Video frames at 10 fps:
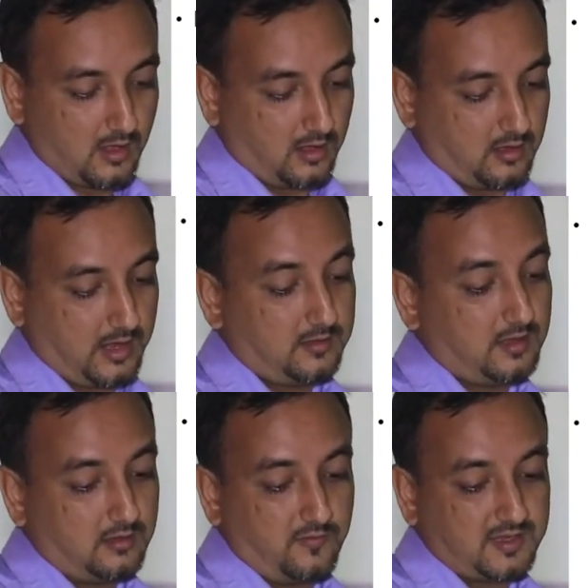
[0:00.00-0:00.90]
And
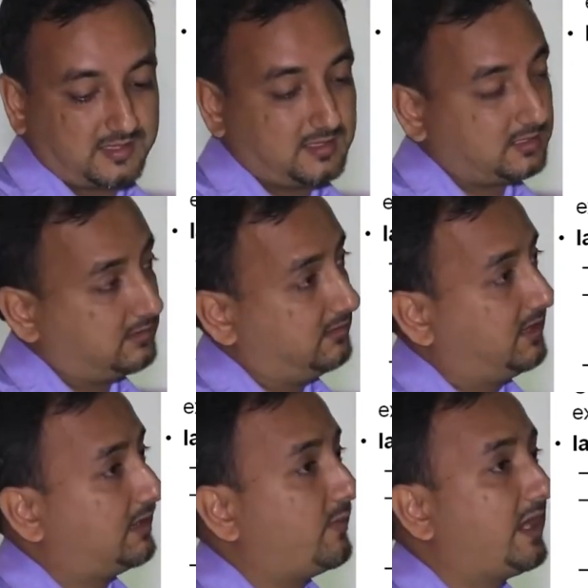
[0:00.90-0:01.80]
then the vessels
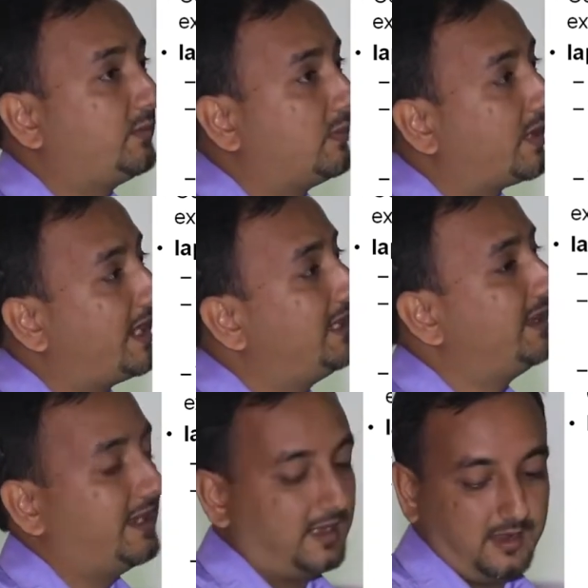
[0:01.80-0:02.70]
that might be
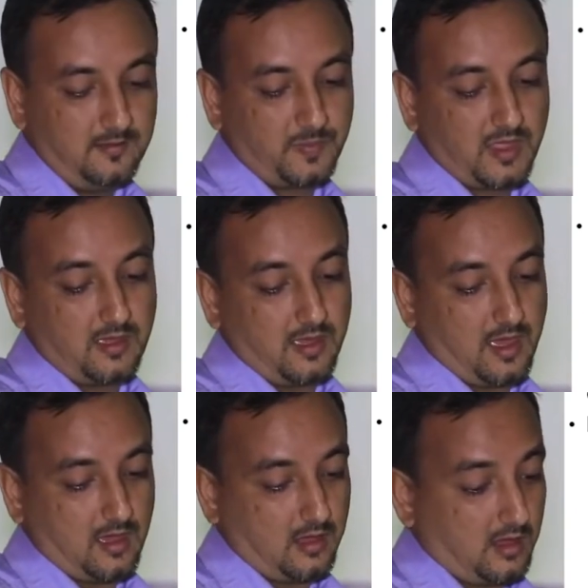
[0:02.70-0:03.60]
blindly ending
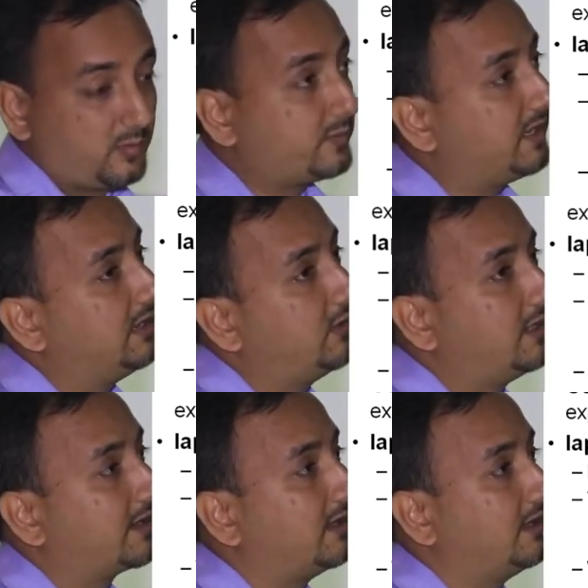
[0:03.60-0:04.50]
above the
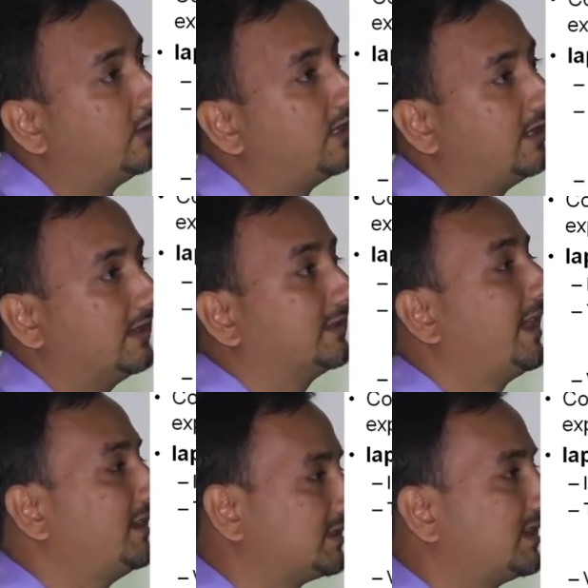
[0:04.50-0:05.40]
inguinal ring,
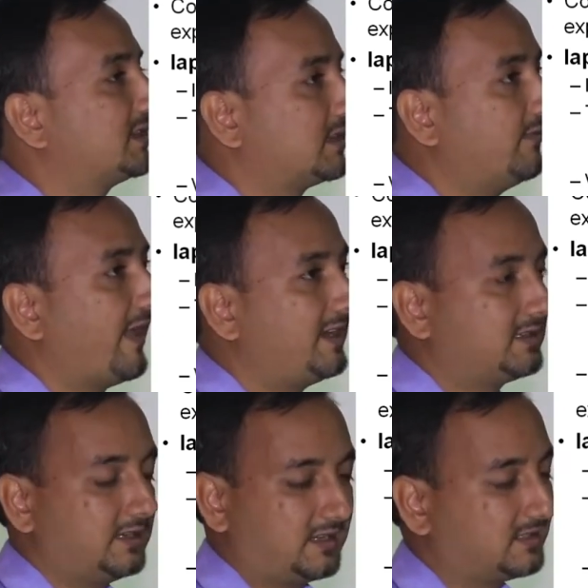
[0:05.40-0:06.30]
that is a case of
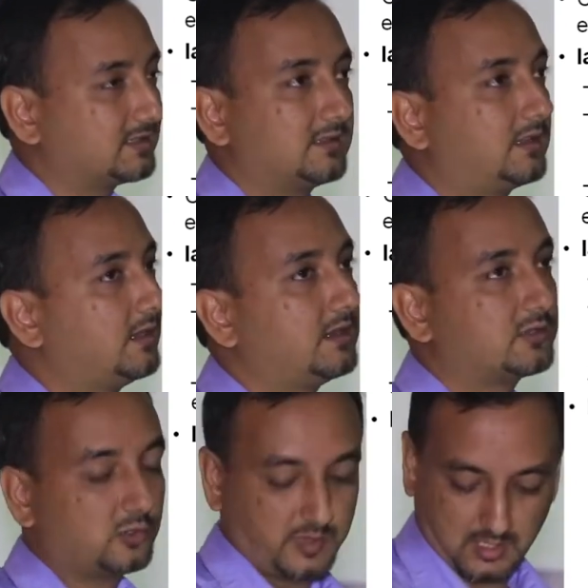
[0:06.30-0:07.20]
vanishing testis. Nothing
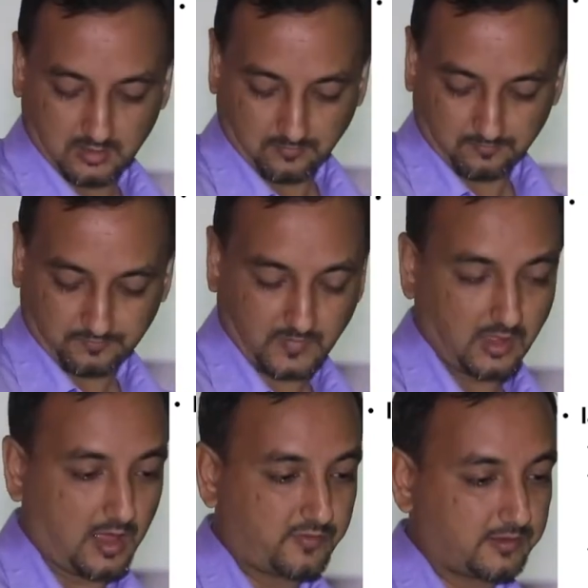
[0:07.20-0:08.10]
needs to be done
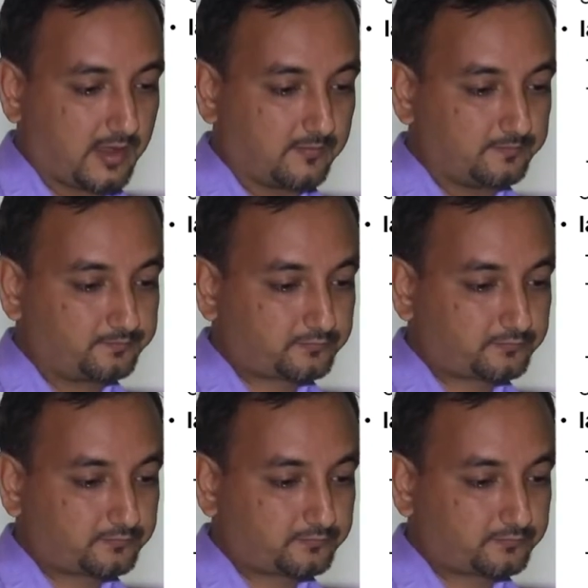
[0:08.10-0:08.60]
after that.